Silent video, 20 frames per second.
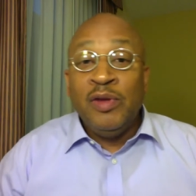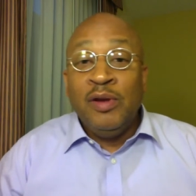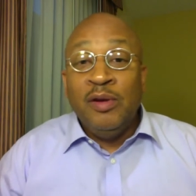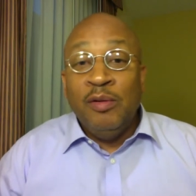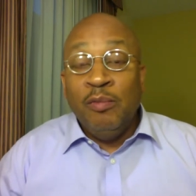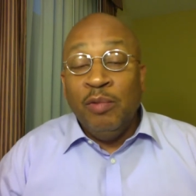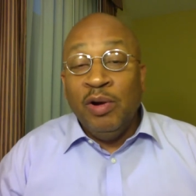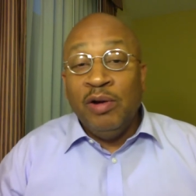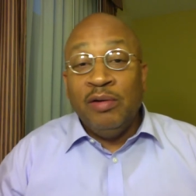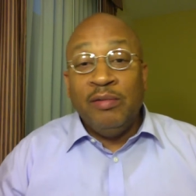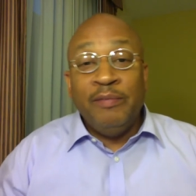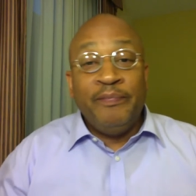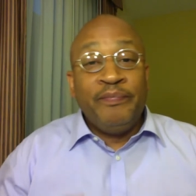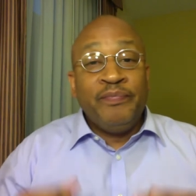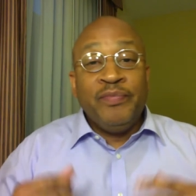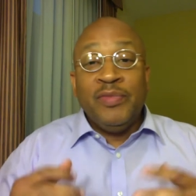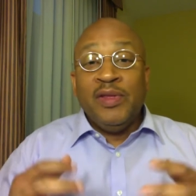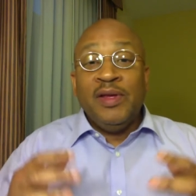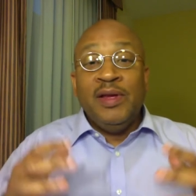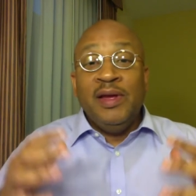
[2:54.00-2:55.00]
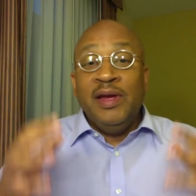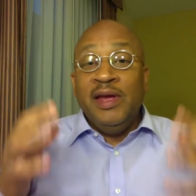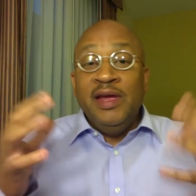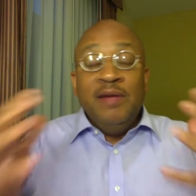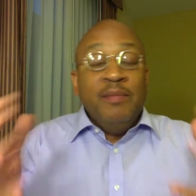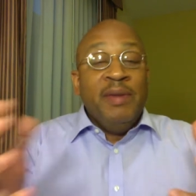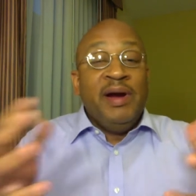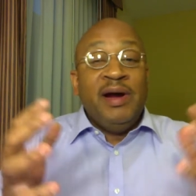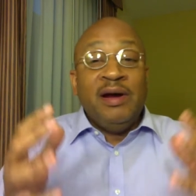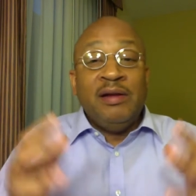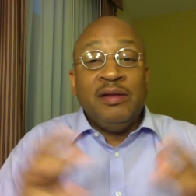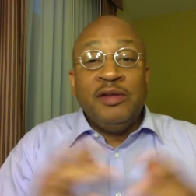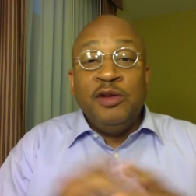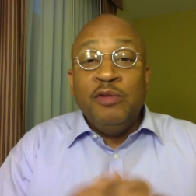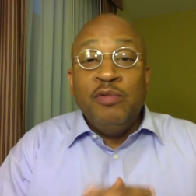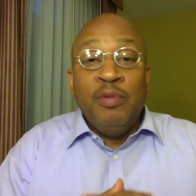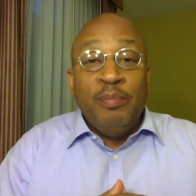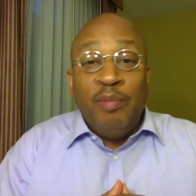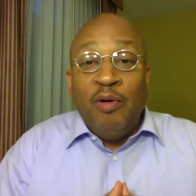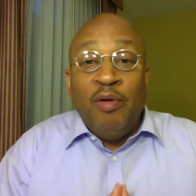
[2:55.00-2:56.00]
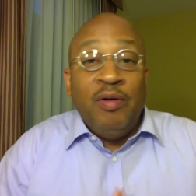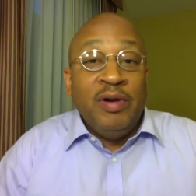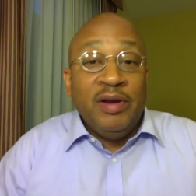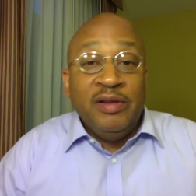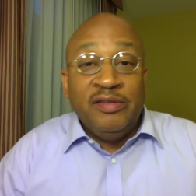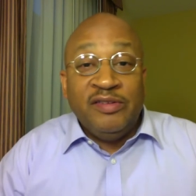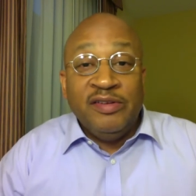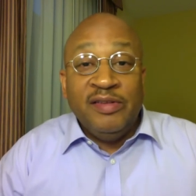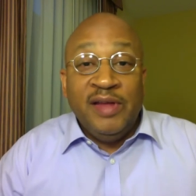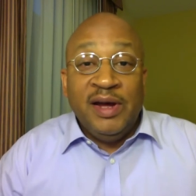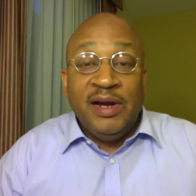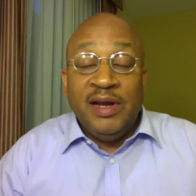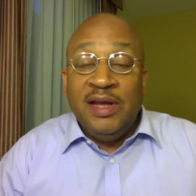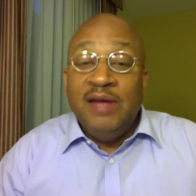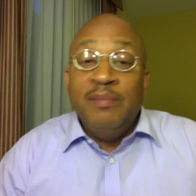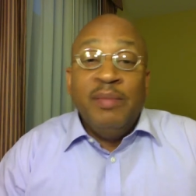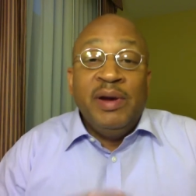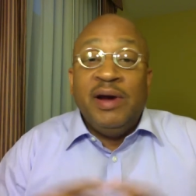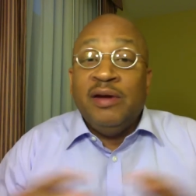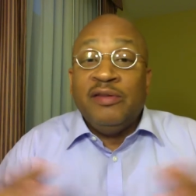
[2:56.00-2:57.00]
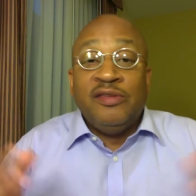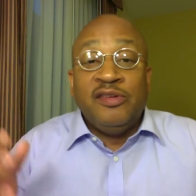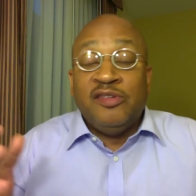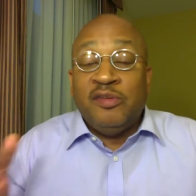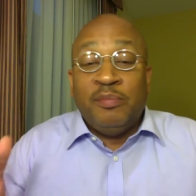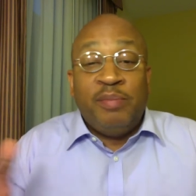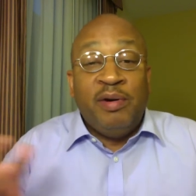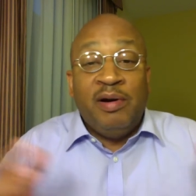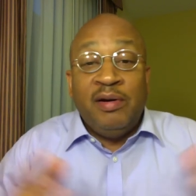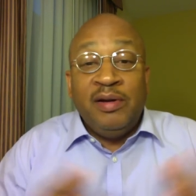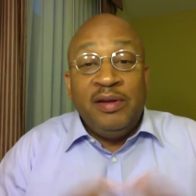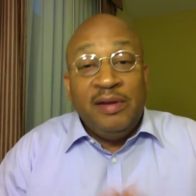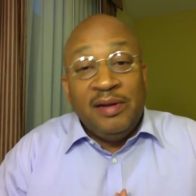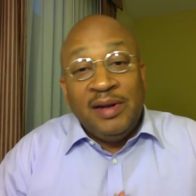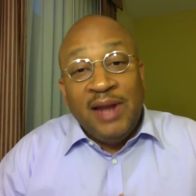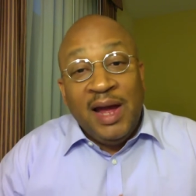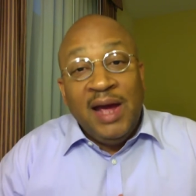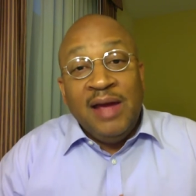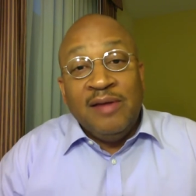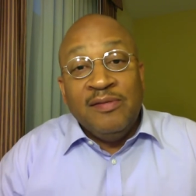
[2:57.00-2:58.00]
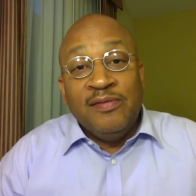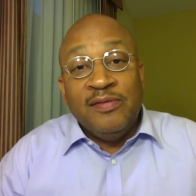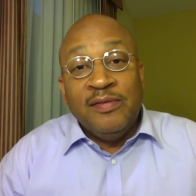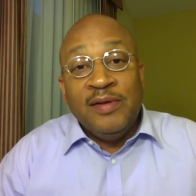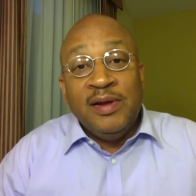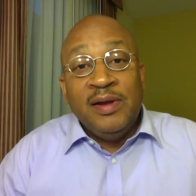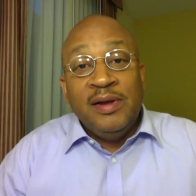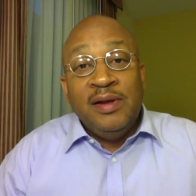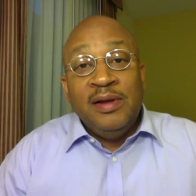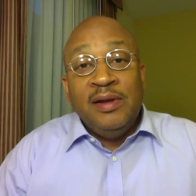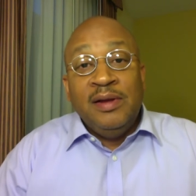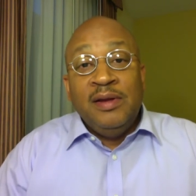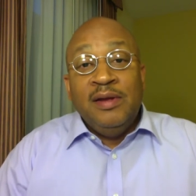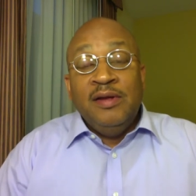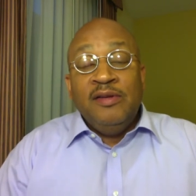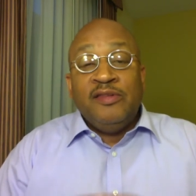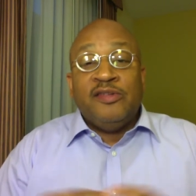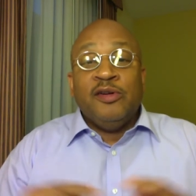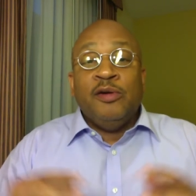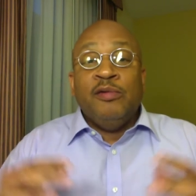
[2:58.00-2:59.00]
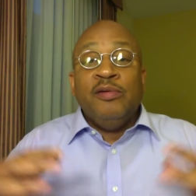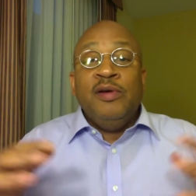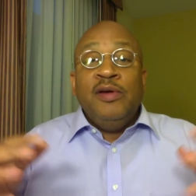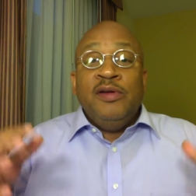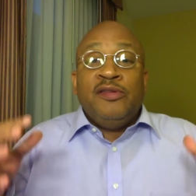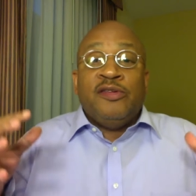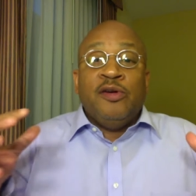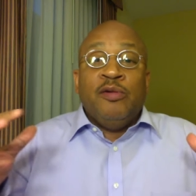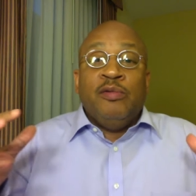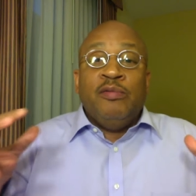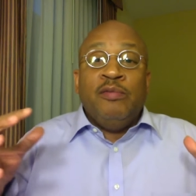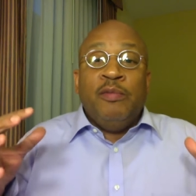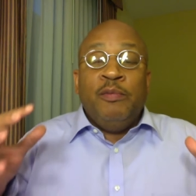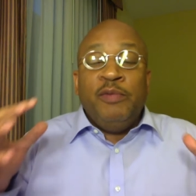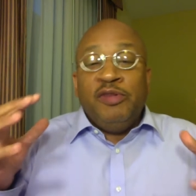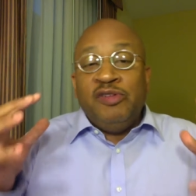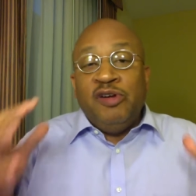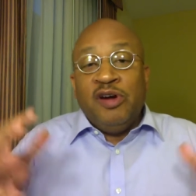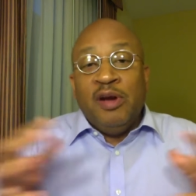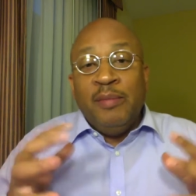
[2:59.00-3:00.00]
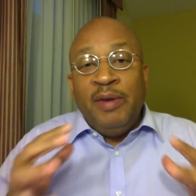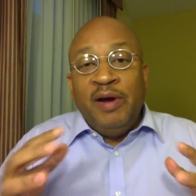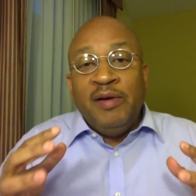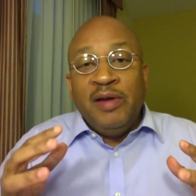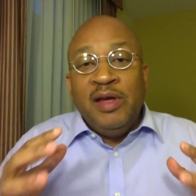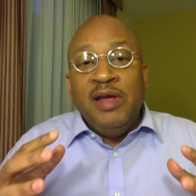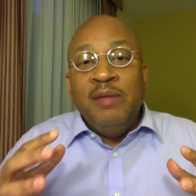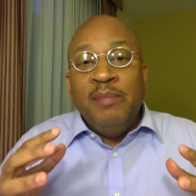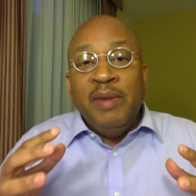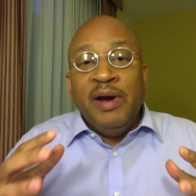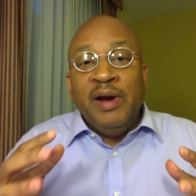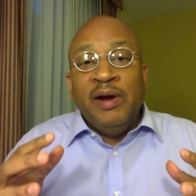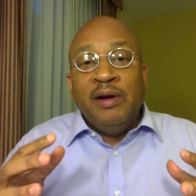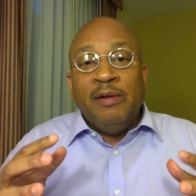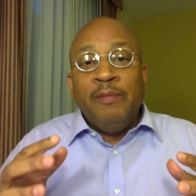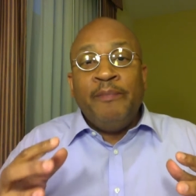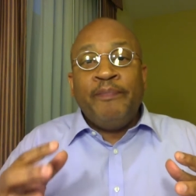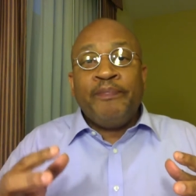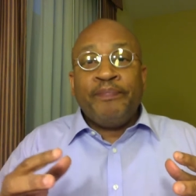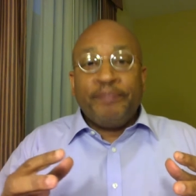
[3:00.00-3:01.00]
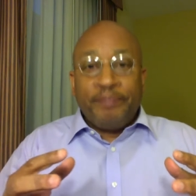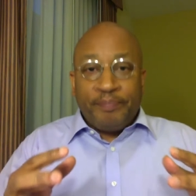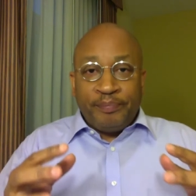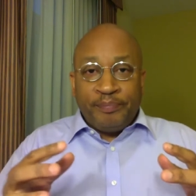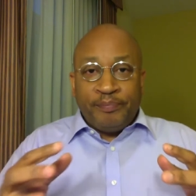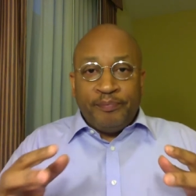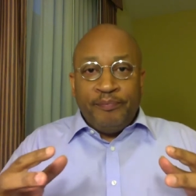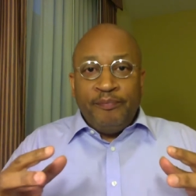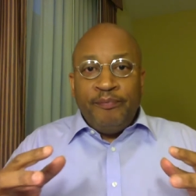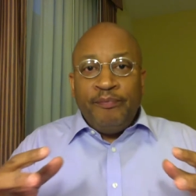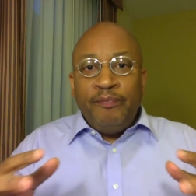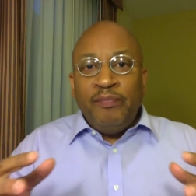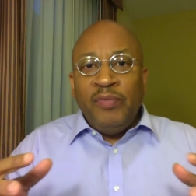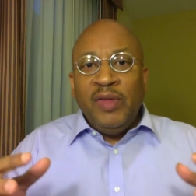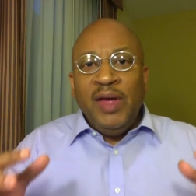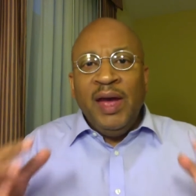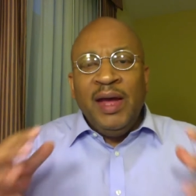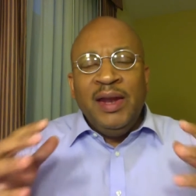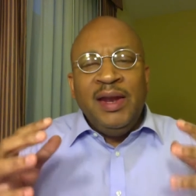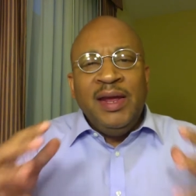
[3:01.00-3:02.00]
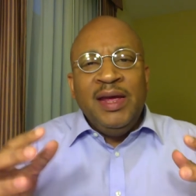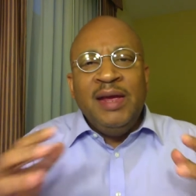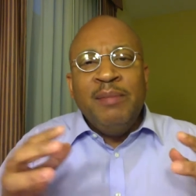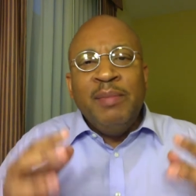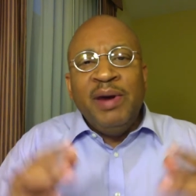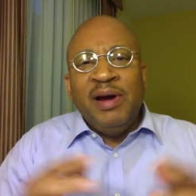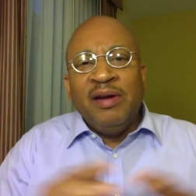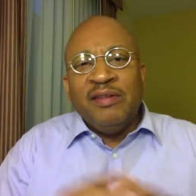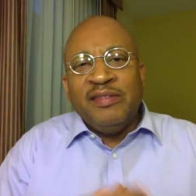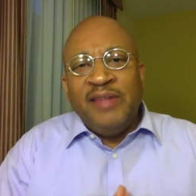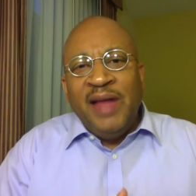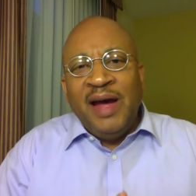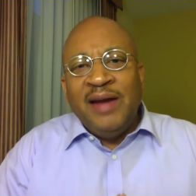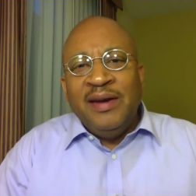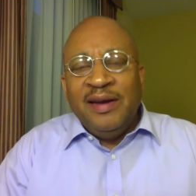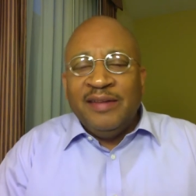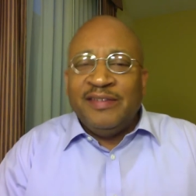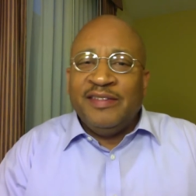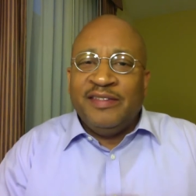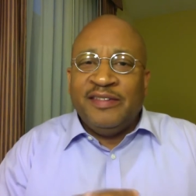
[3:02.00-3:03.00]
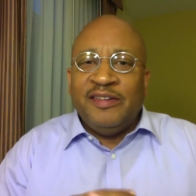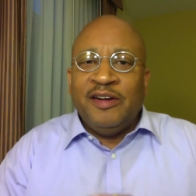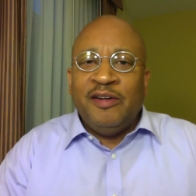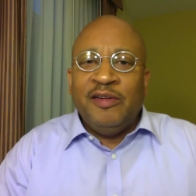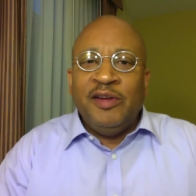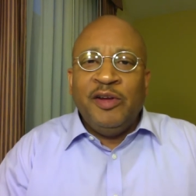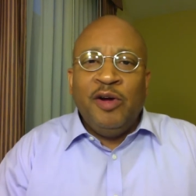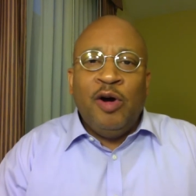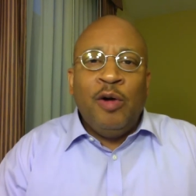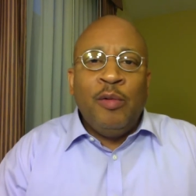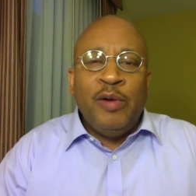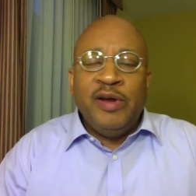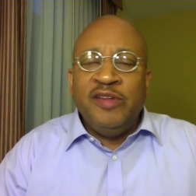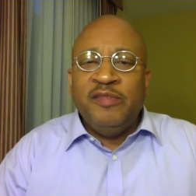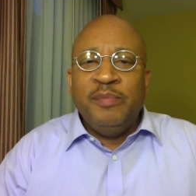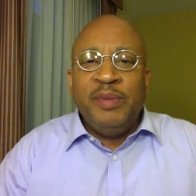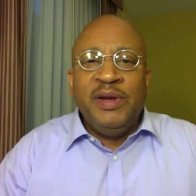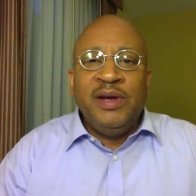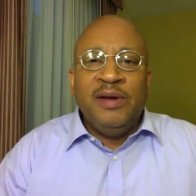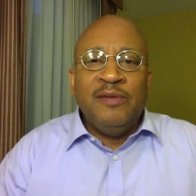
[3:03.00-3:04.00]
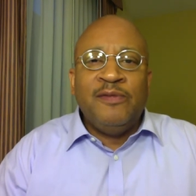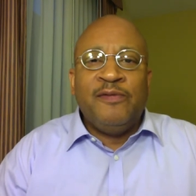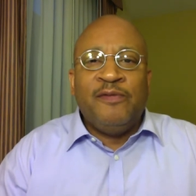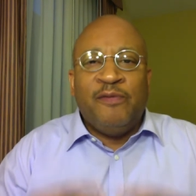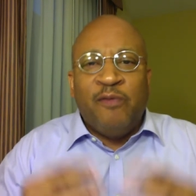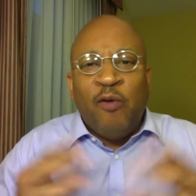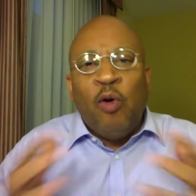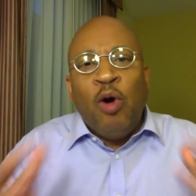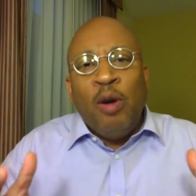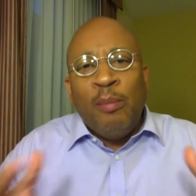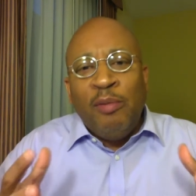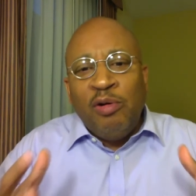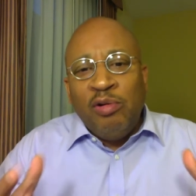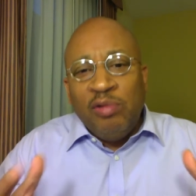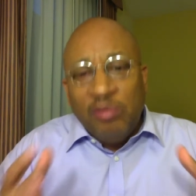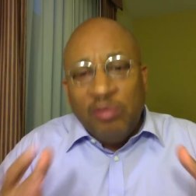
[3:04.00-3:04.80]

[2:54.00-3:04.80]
Well, email, you were born into that. Email is just a part of your life. So when we talk about email, and email's not necessarily always being formal